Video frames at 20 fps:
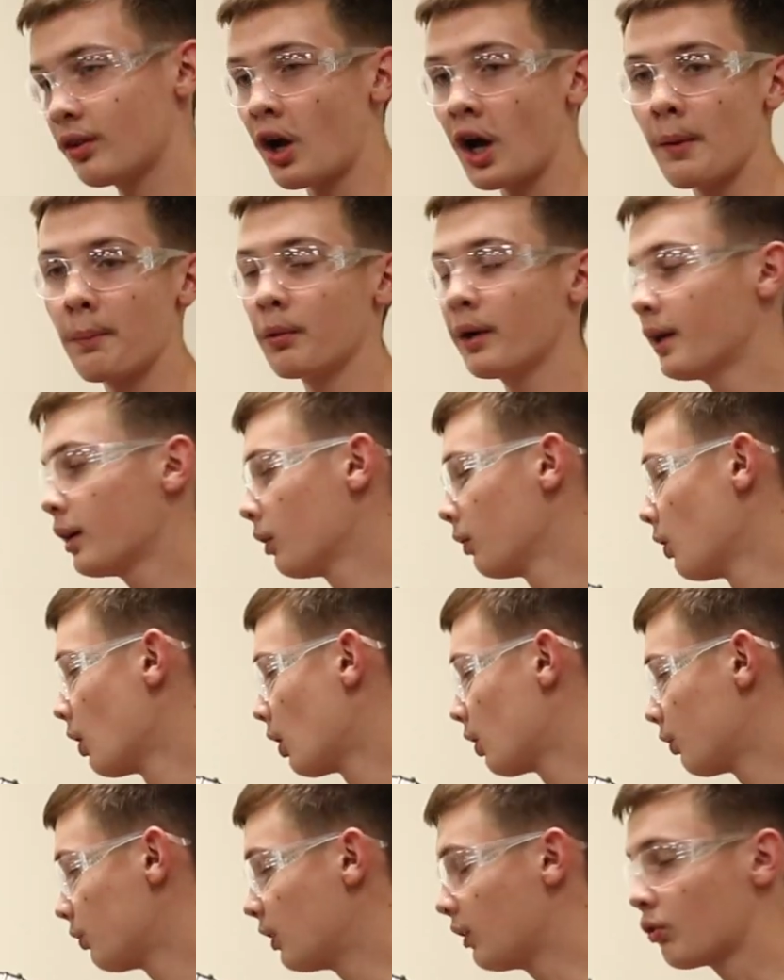the operator.
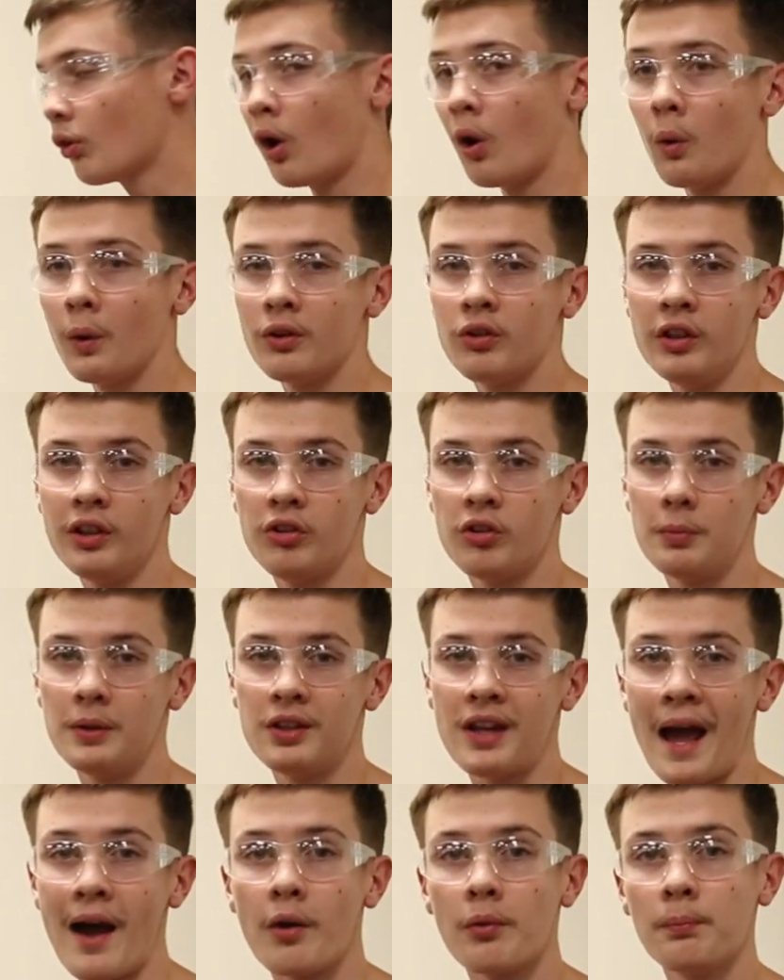This always needs to be
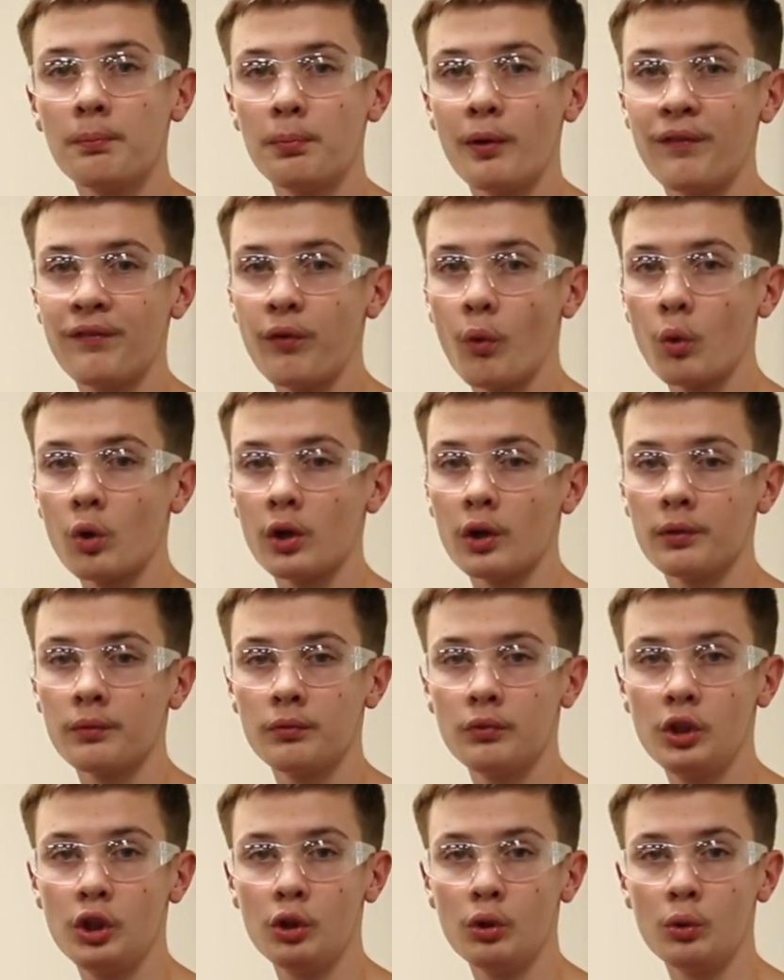down before
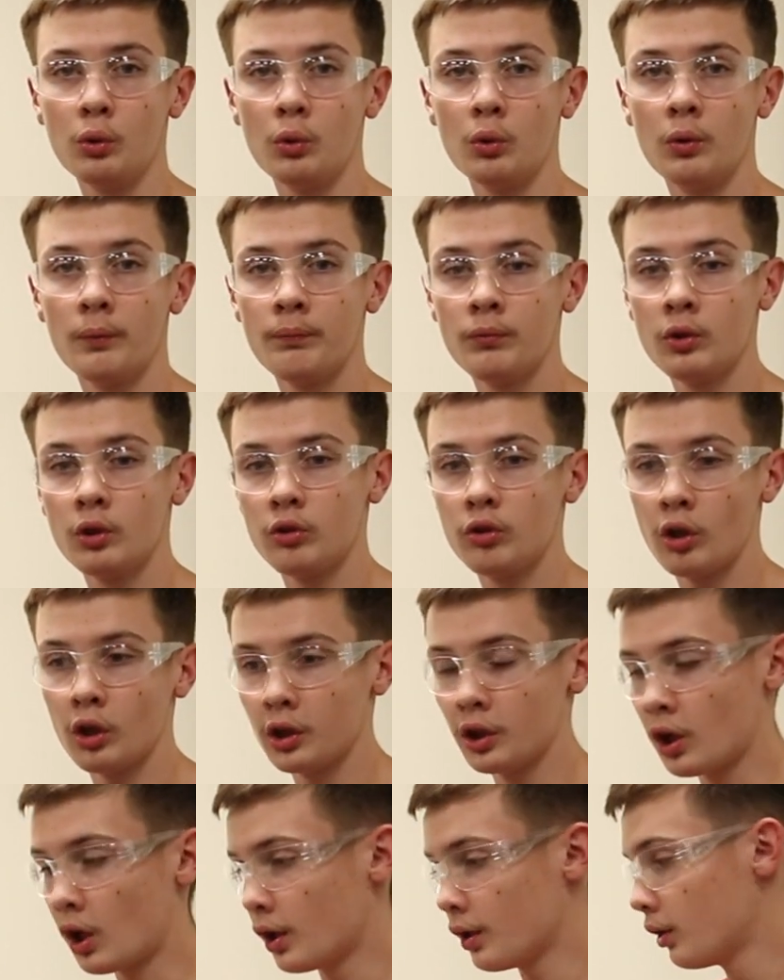you turn
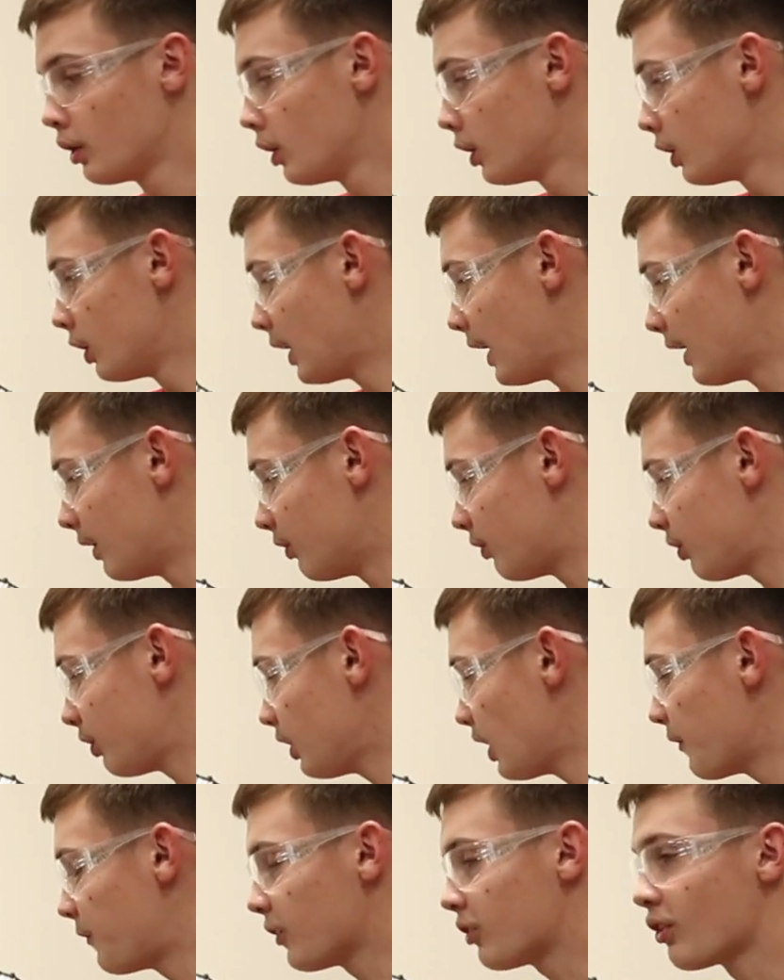it on. And
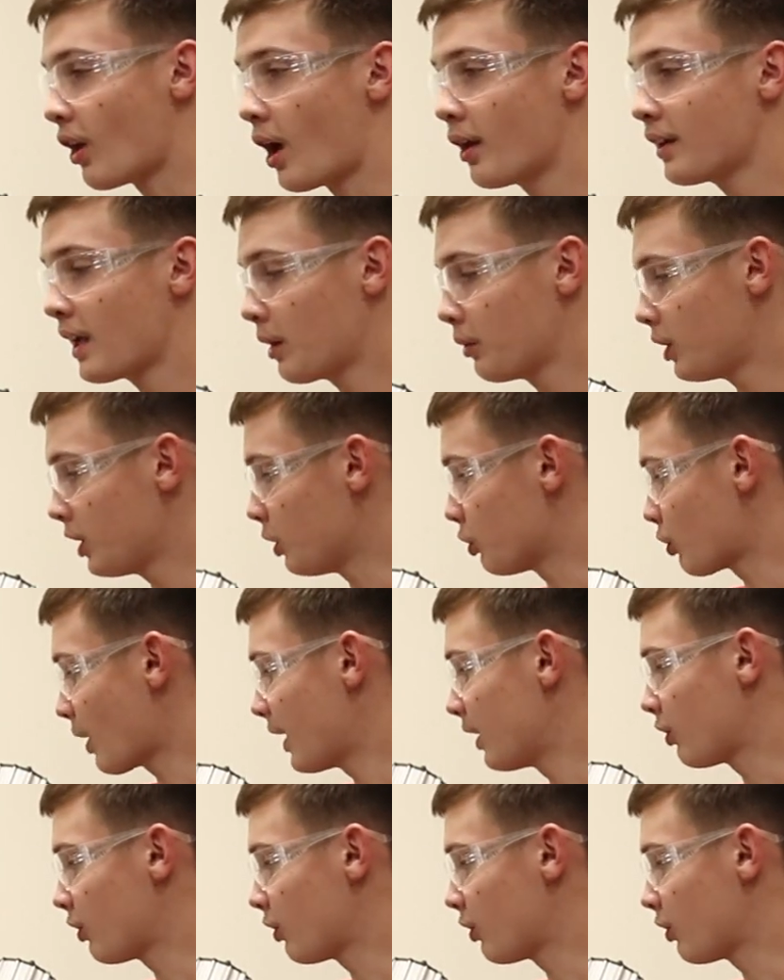if it's not down and you try